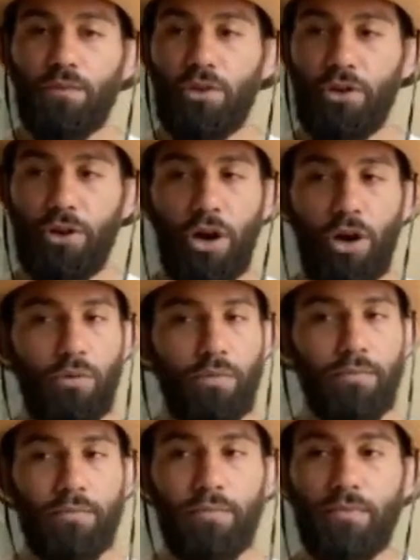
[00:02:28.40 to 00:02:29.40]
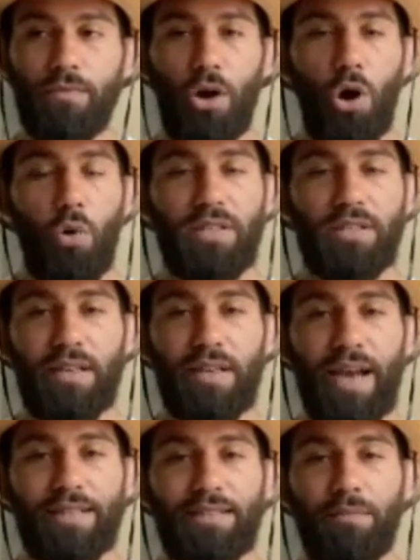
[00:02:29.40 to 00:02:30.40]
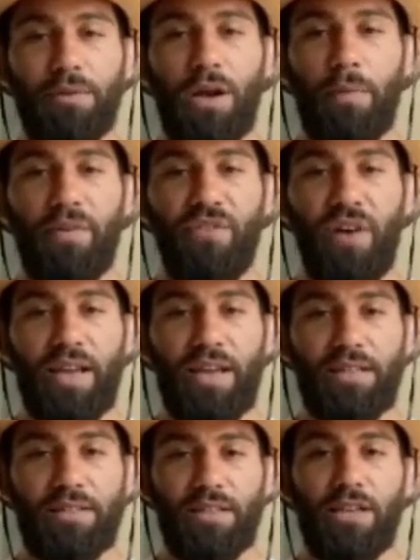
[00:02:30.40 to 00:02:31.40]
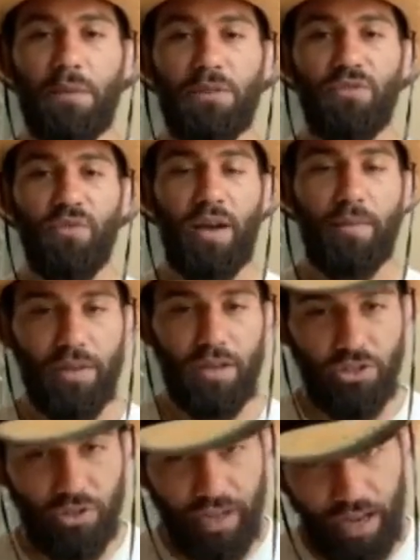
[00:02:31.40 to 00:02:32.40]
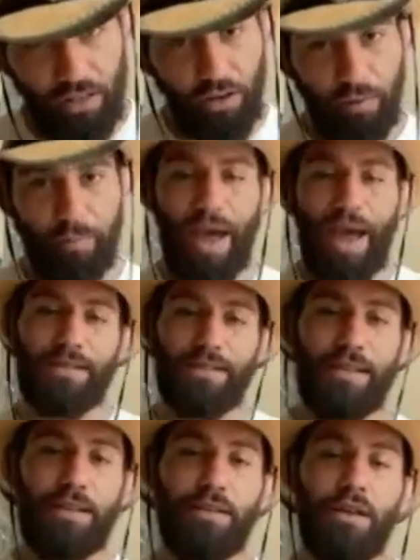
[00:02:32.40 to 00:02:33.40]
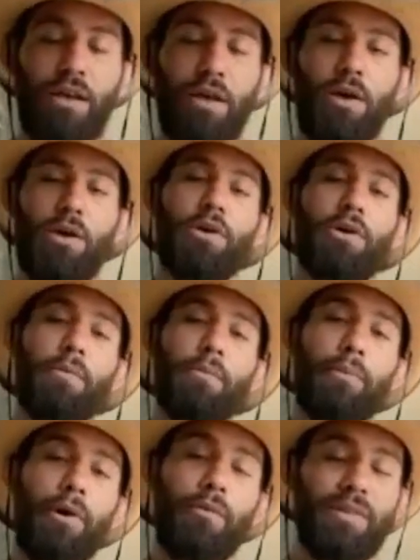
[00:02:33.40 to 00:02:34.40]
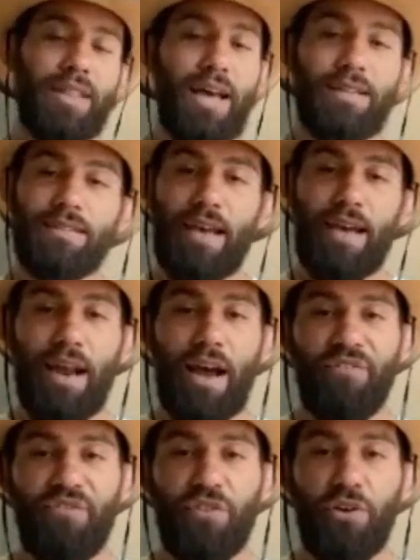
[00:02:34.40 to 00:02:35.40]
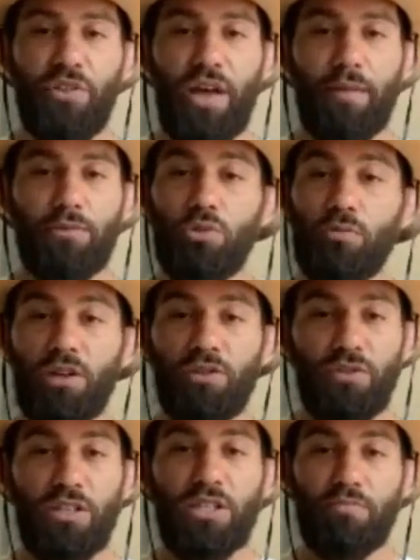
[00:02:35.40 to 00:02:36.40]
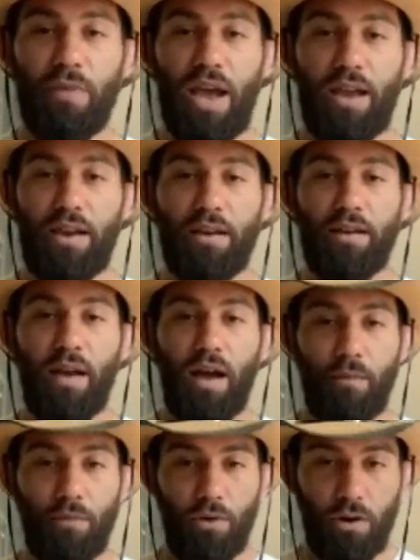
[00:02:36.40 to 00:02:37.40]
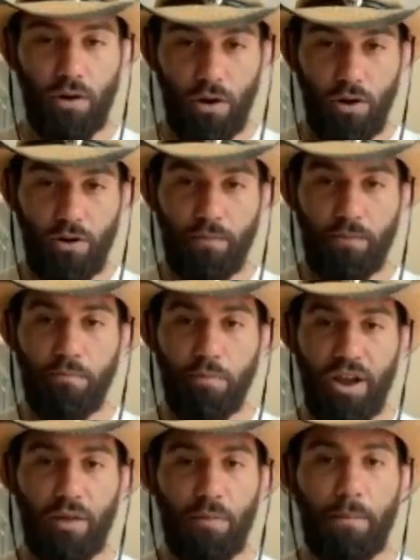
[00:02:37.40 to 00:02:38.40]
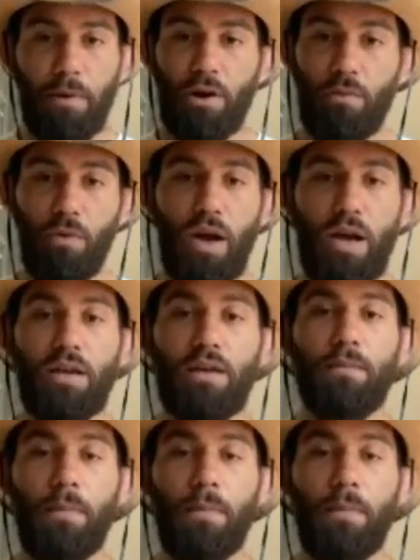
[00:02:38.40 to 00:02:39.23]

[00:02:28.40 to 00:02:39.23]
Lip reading: you know, always the next upcoming fight is the toughest fight because you can't look past it. But with that said, I feel that I'm too much for this man, and I'm gonna hurt him, break him, and put him away.